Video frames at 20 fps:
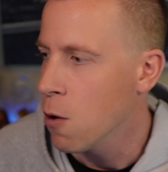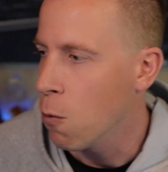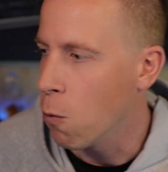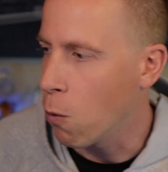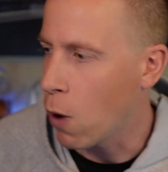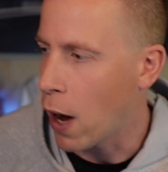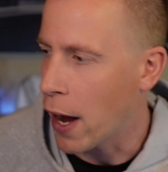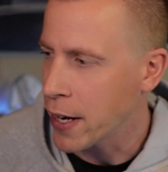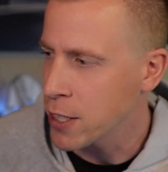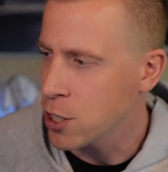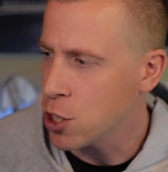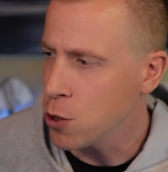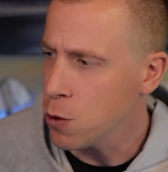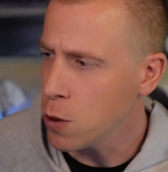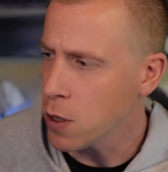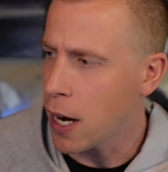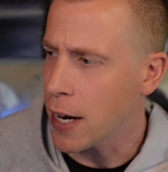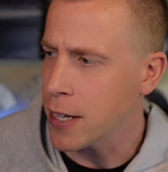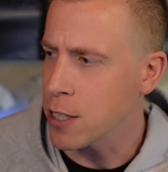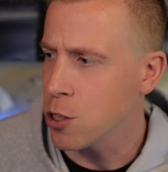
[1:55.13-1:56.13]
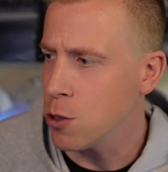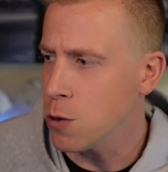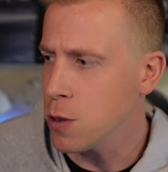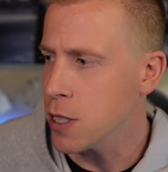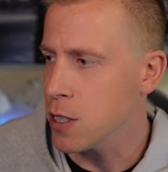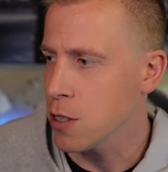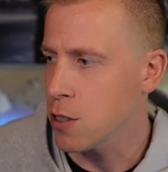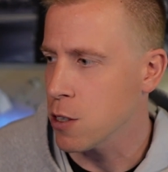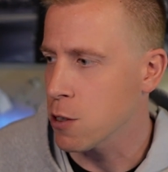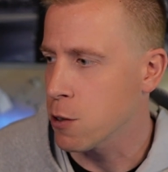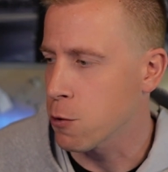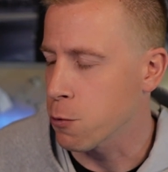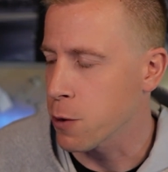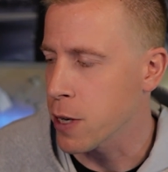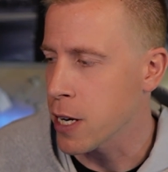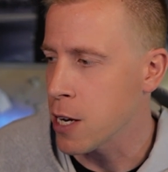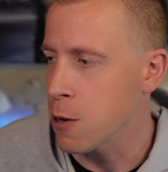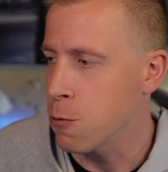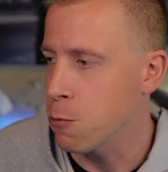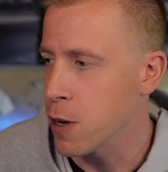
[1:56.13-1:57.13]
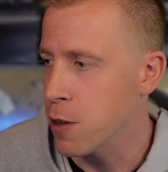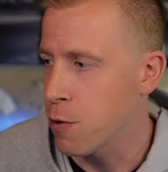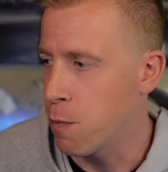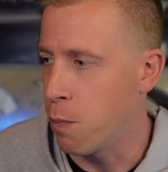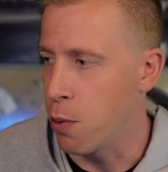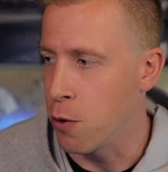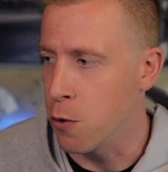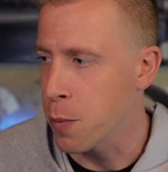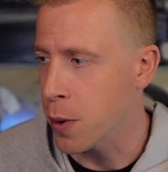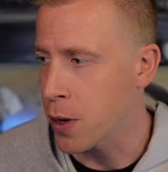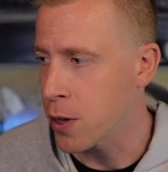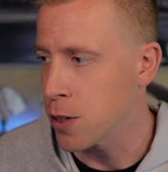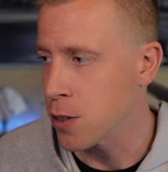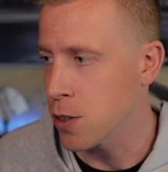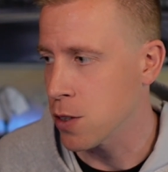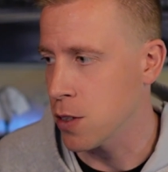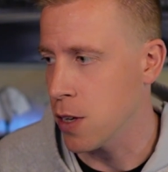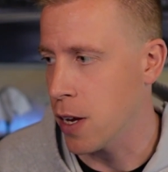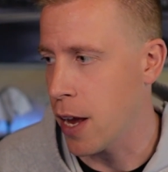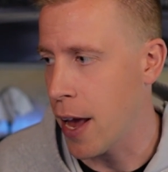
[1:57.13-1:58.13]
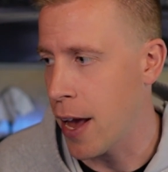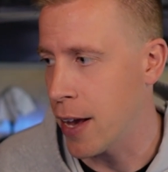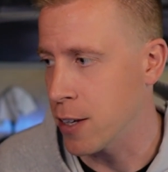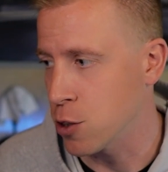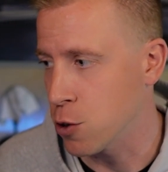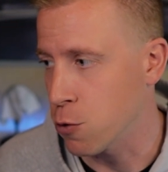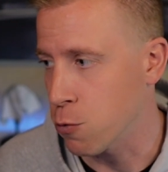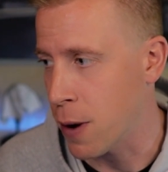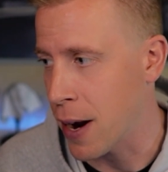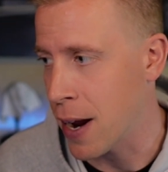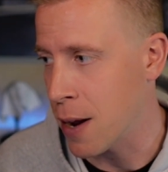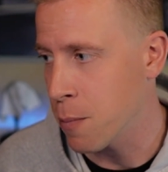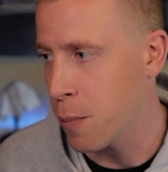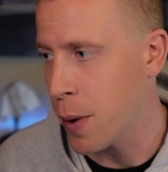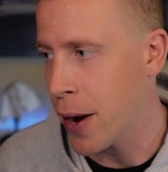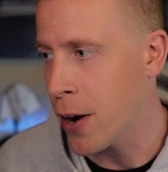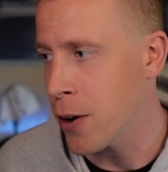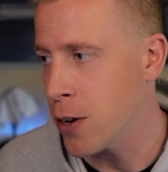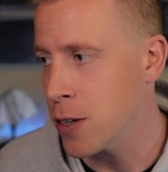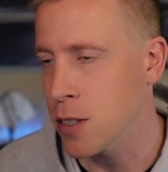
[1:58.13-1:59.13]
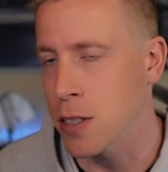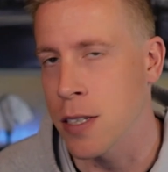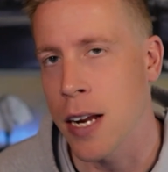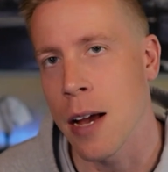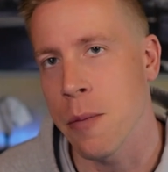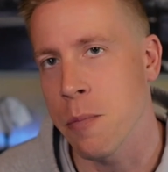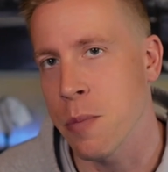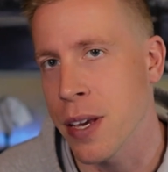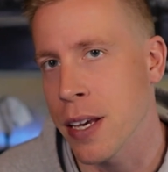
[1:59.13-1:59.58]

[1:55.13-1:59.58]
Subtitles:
I do disagree with boomers as grandparents not being